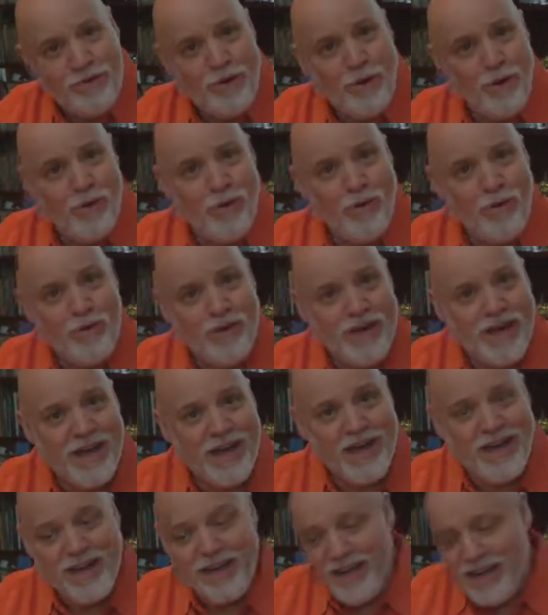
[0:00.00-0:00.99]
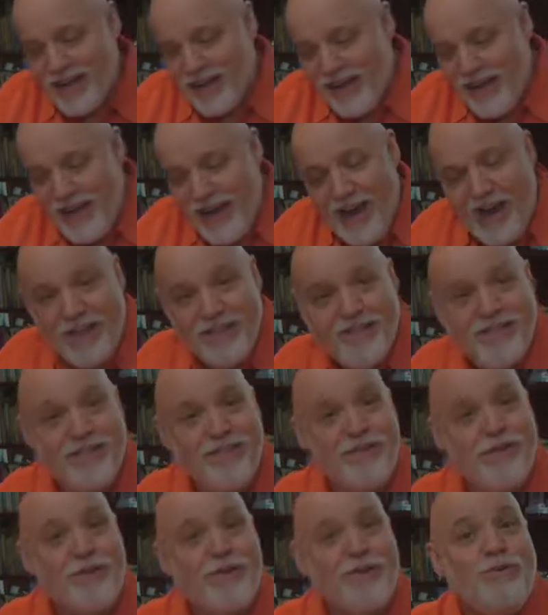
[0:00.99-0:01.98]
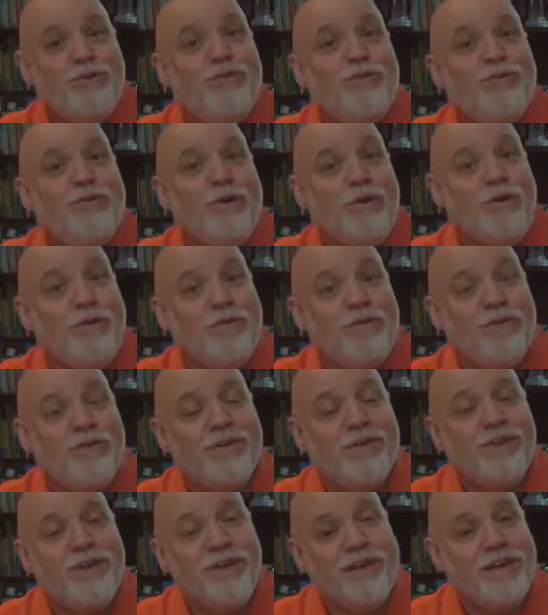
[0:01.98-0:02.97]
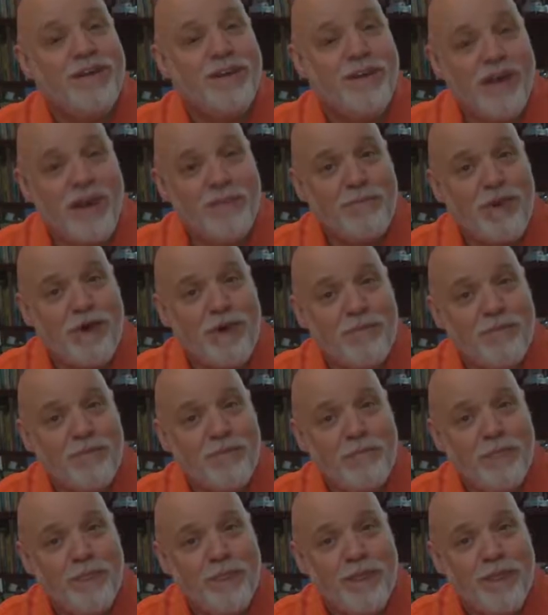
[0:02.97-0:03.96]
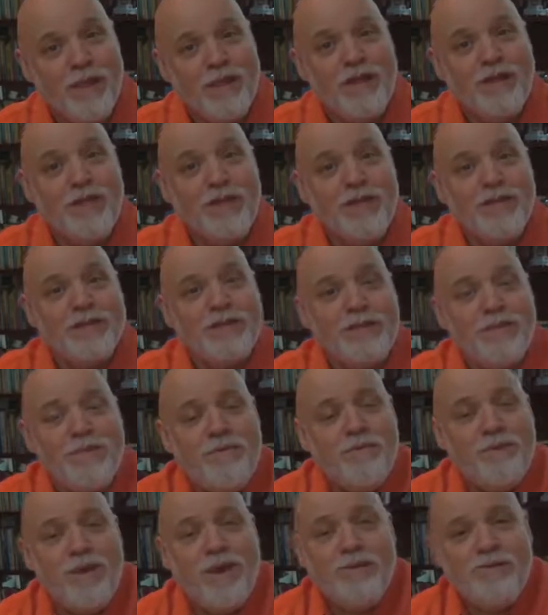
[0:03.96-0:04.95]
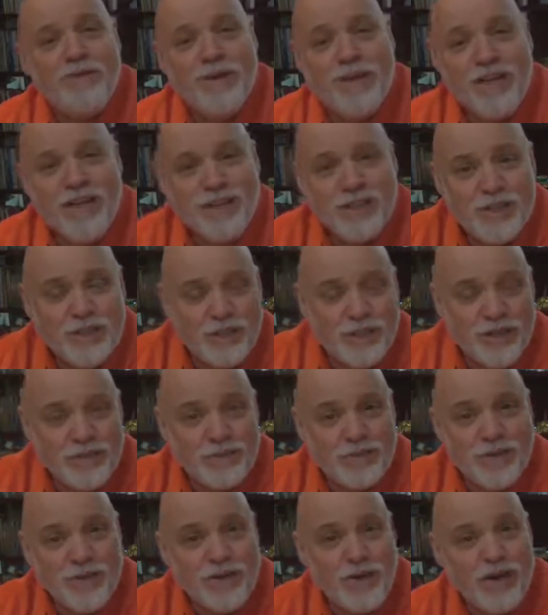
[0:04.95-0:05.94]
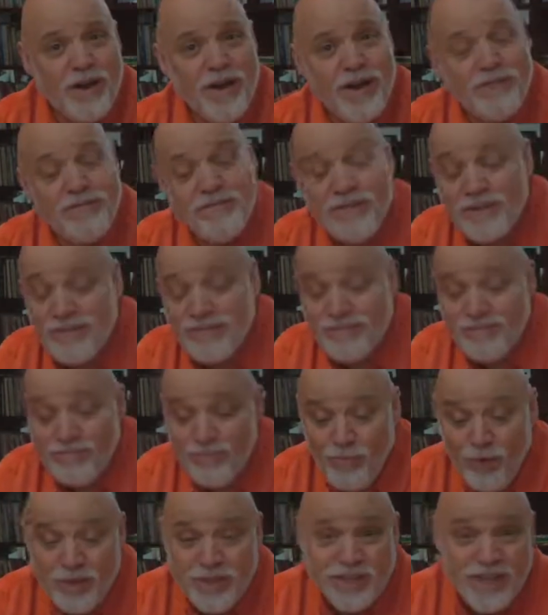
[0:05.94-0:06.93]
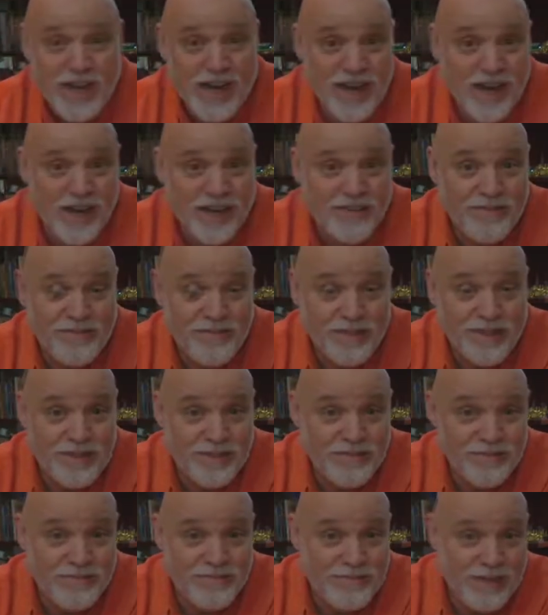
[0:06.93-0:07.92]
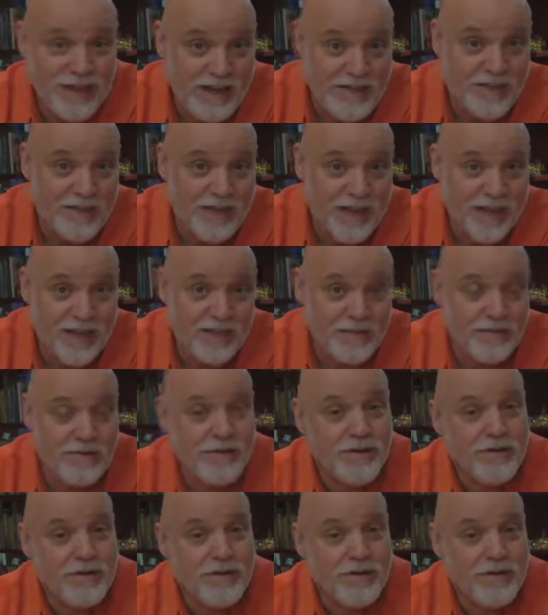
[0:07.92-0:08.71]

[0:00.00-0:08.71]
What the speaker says: the old hay and then the new growth can come up. Some of you have relationships in your life that once had life and now they're dead.